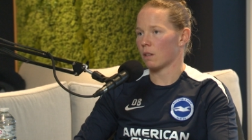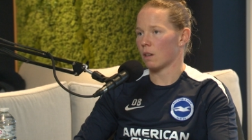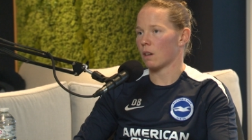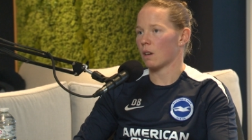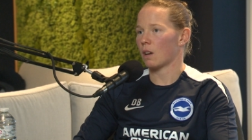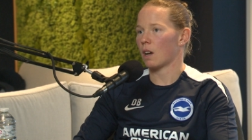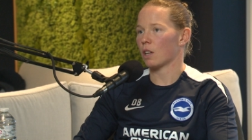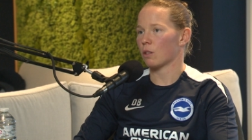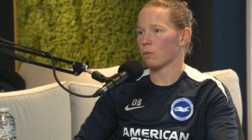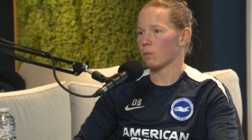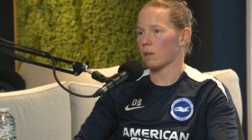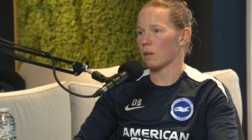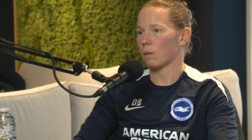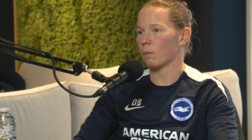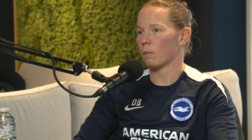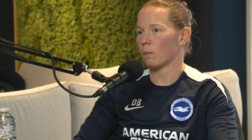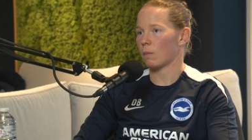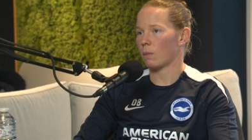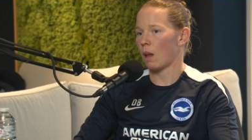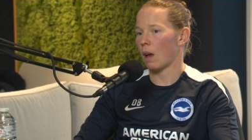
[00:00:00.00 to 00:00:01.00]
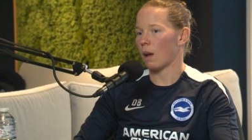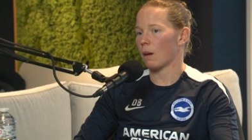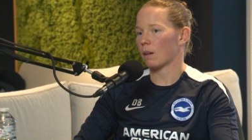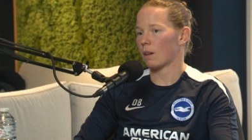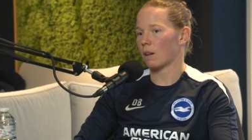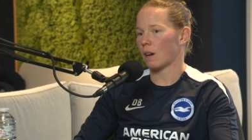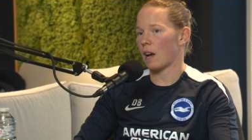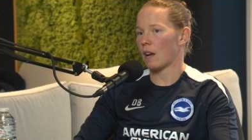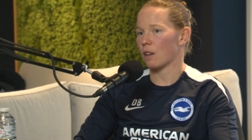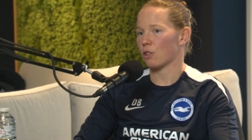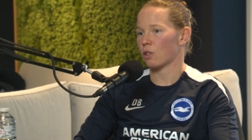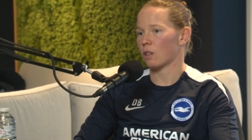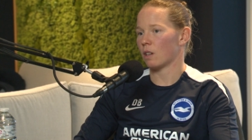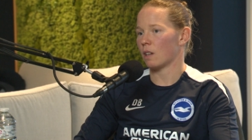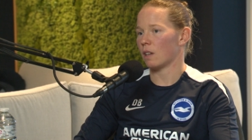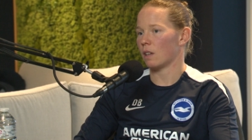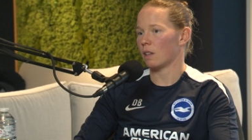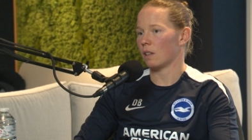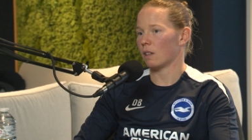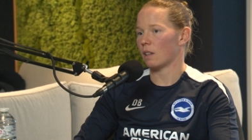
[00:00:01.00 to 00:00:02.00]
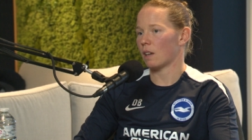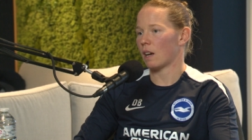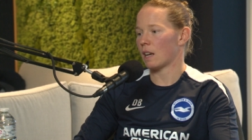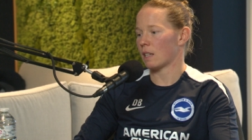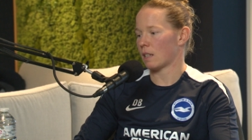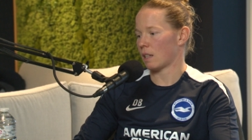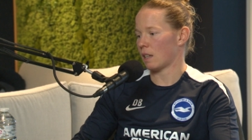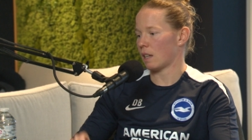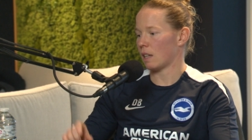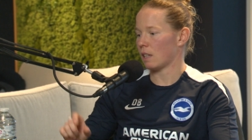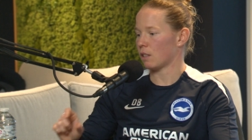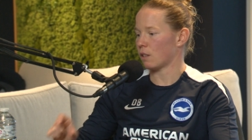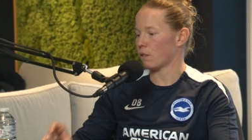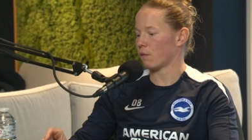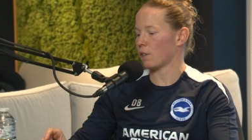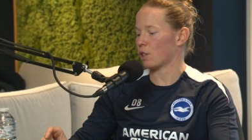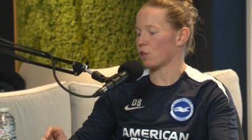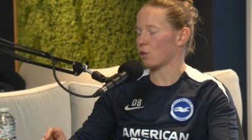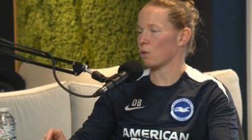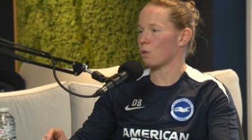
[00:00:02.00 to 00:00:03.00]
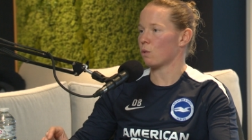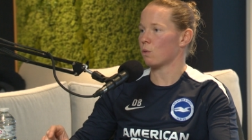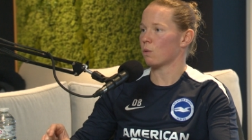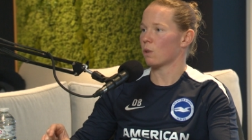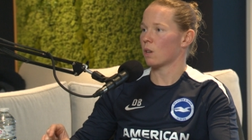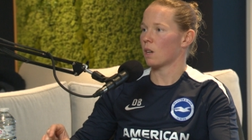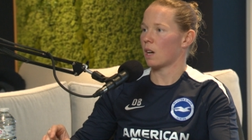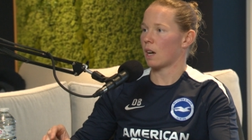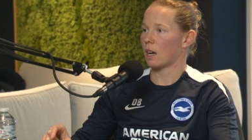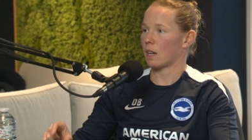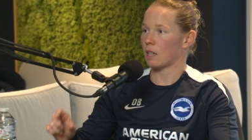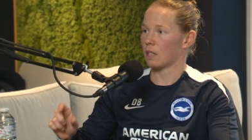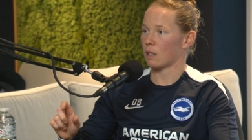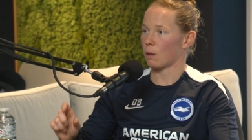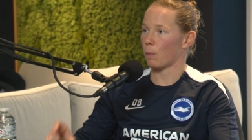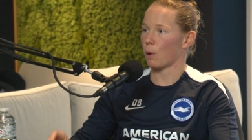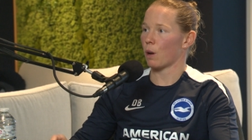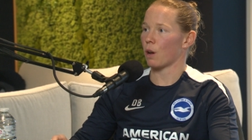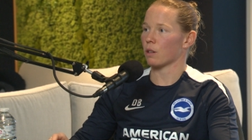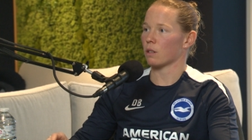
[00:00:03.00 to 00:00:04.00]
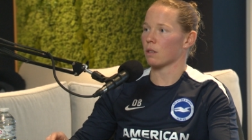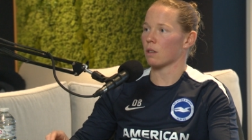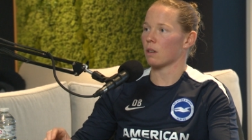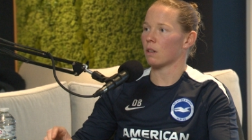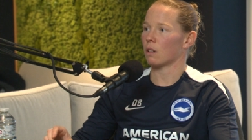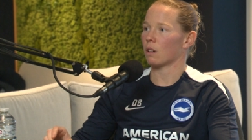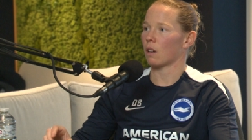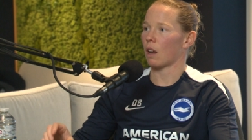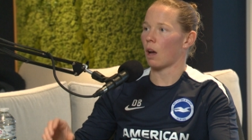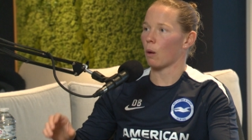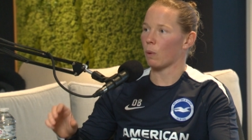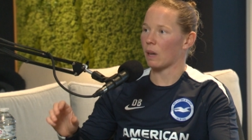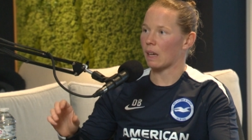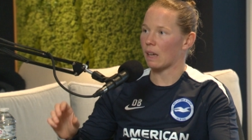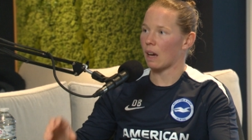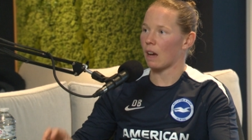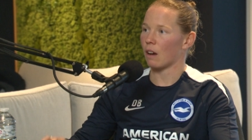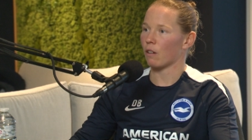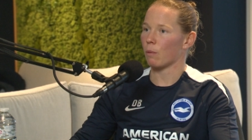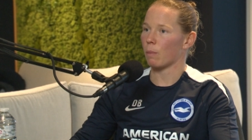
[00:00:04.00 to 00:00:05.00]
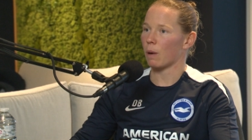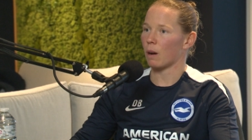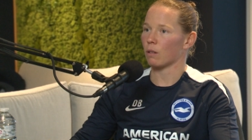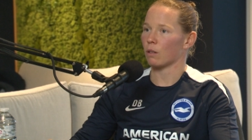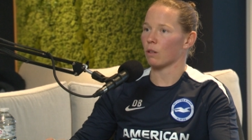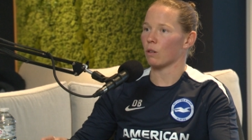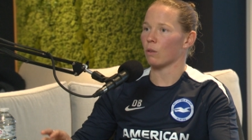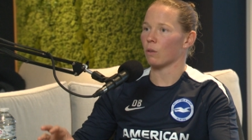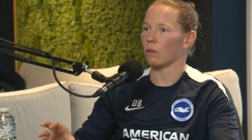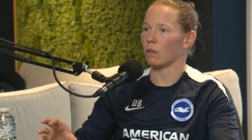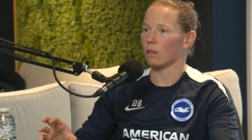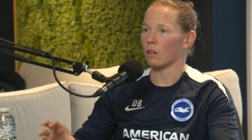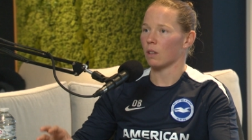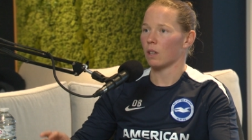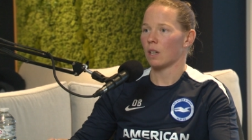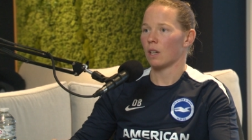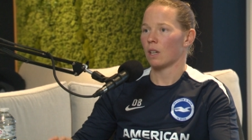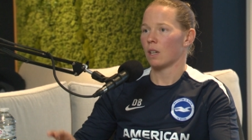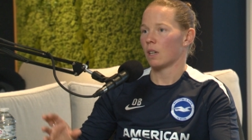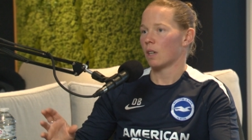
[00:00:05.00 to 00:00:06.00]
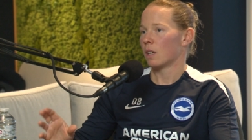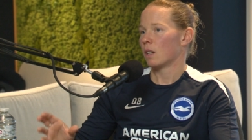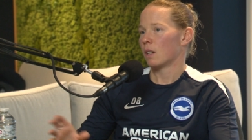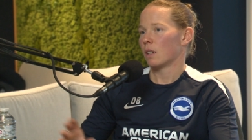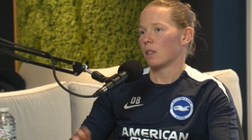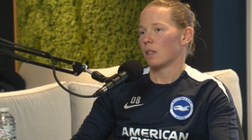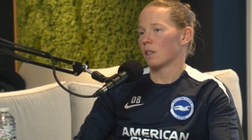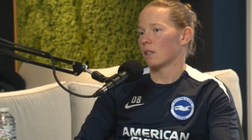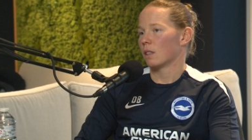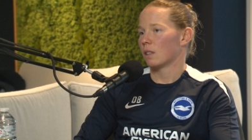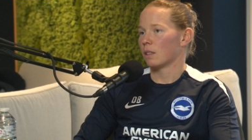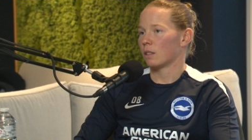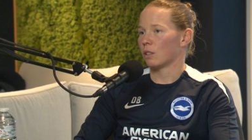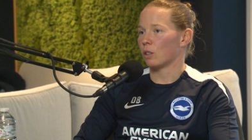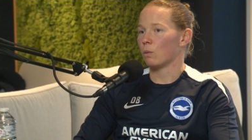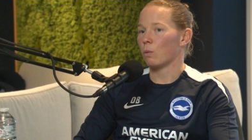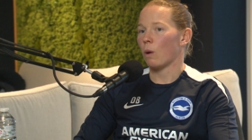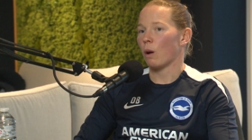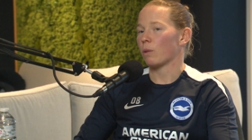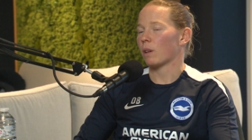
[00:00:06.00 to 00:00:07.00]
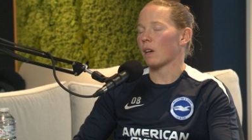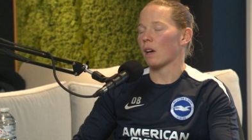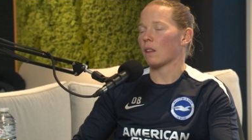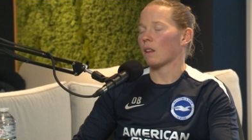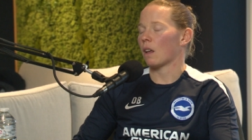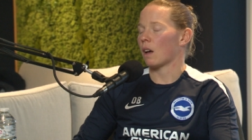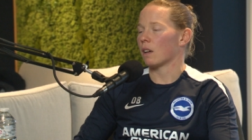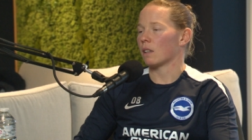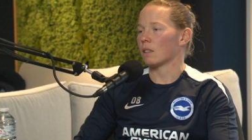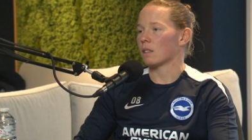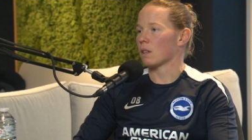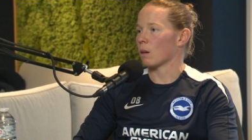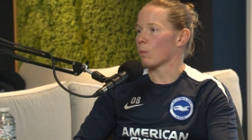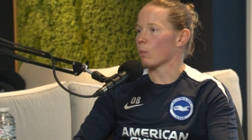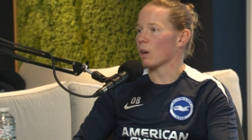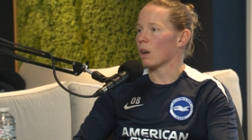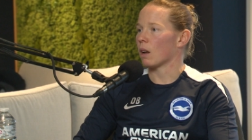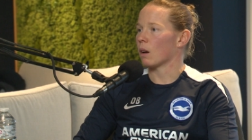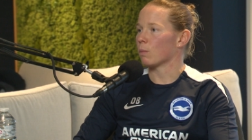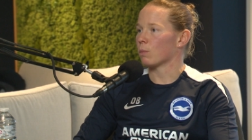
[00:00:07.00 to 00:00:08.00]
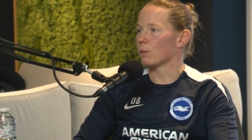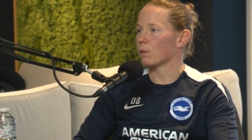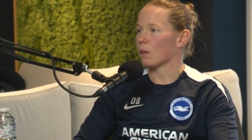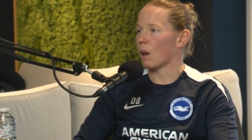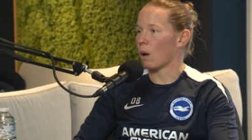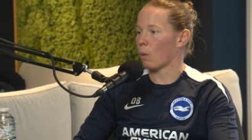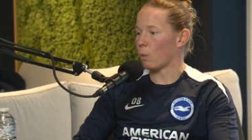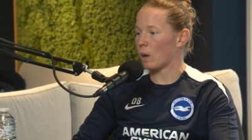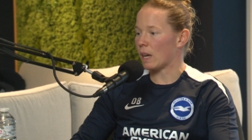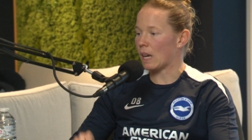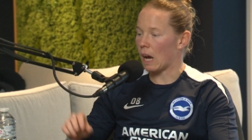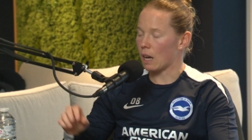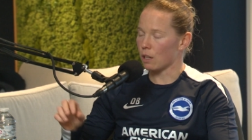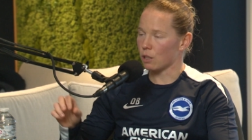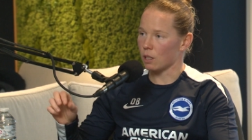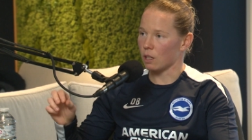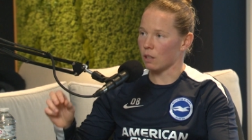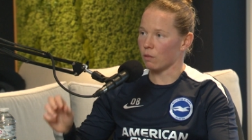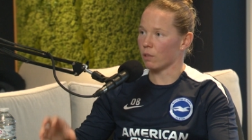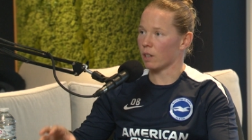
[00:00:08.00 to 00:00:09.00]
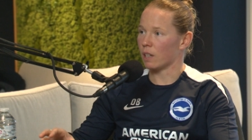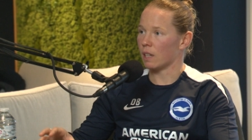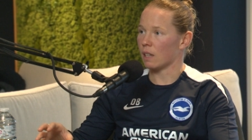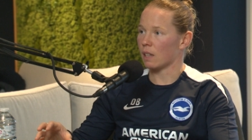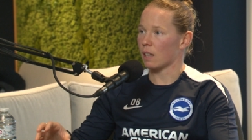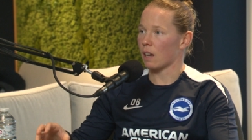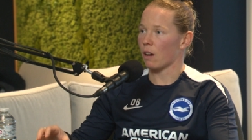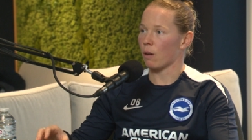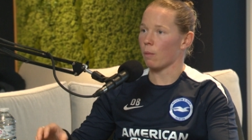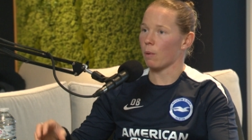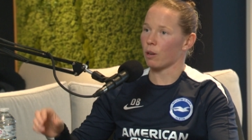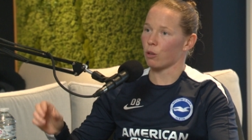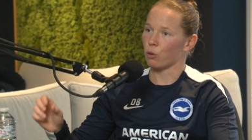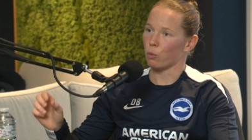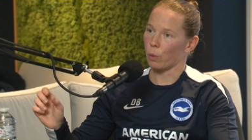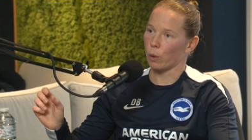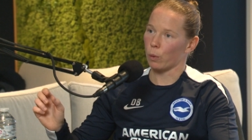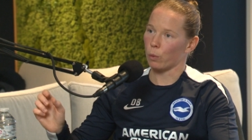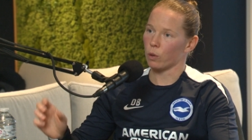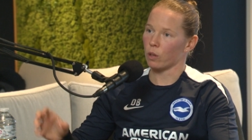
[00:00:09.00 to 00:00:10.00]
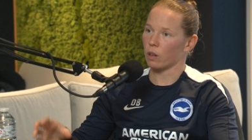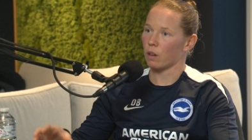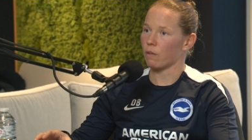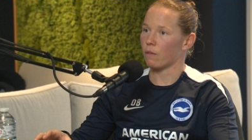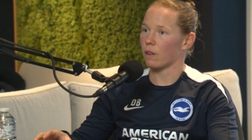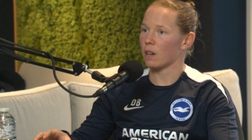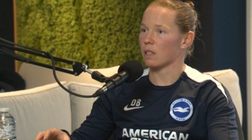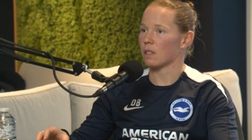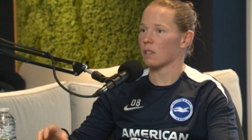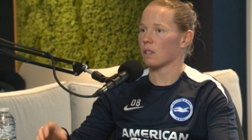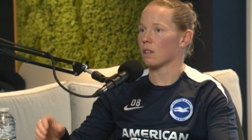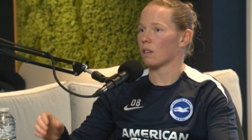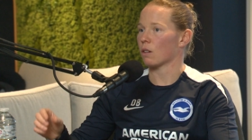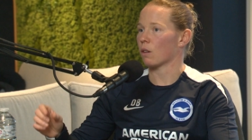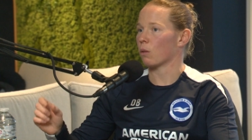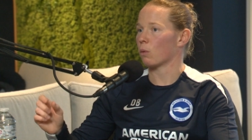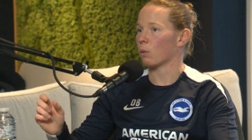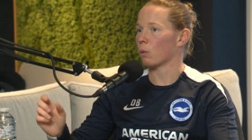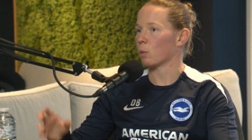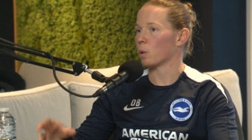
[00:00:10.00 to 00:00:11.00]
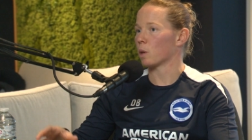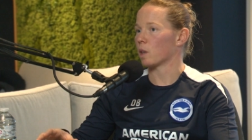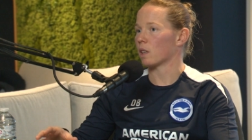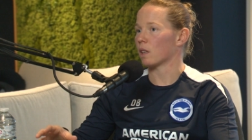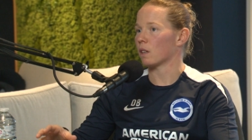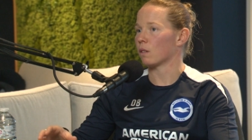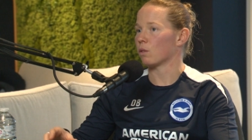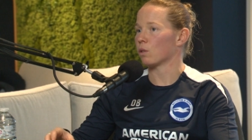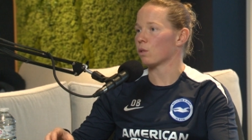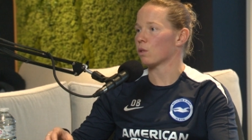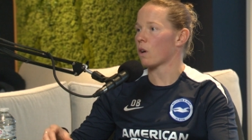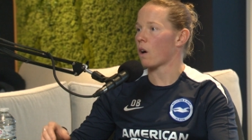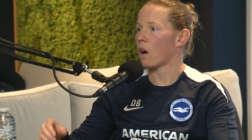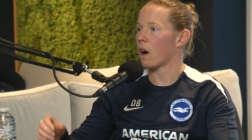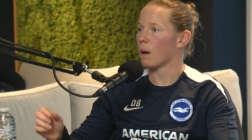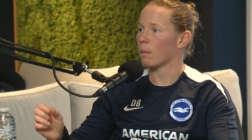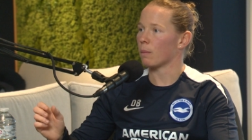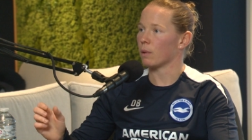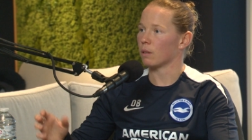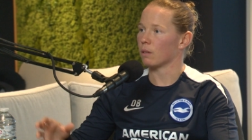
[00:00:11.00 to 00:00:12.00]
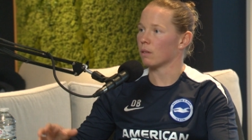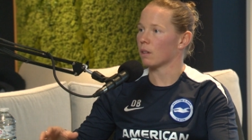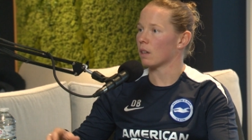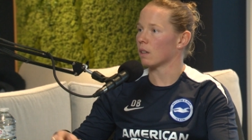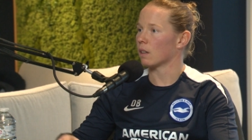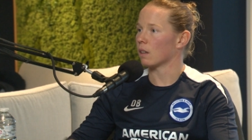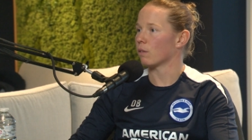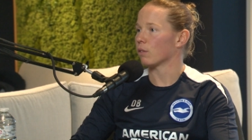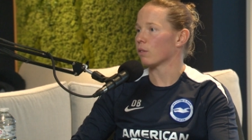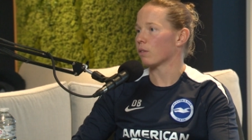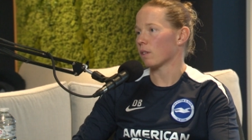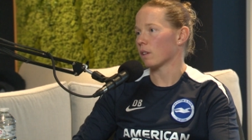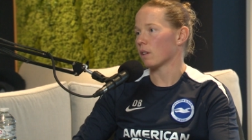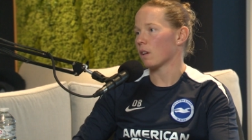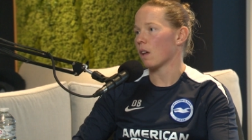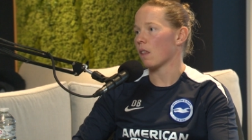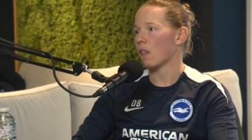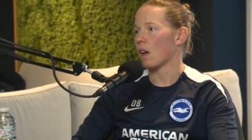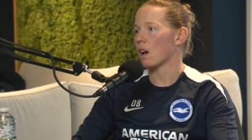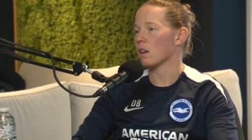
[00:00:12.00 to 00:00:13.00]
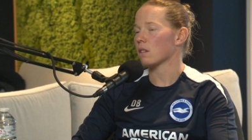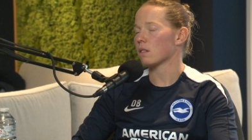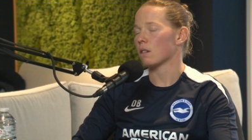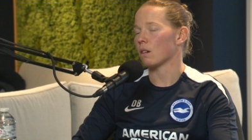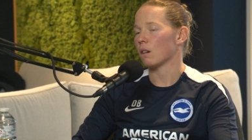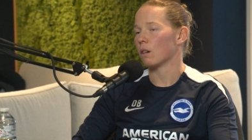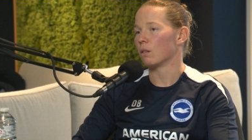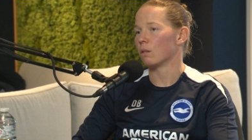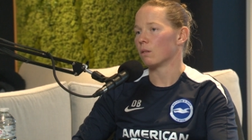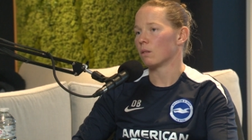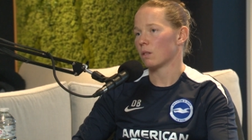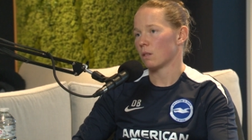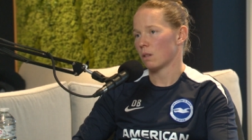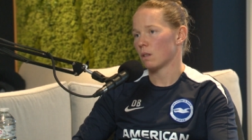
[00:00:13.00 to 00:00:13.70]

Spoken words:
yeah, 100%. Like, actually, as an individual and as a person, like, we care about you, and you won't get that in some clubs. Like, we actually really care about you, and we want to invest in you, and we want to give you time and everything like that, so...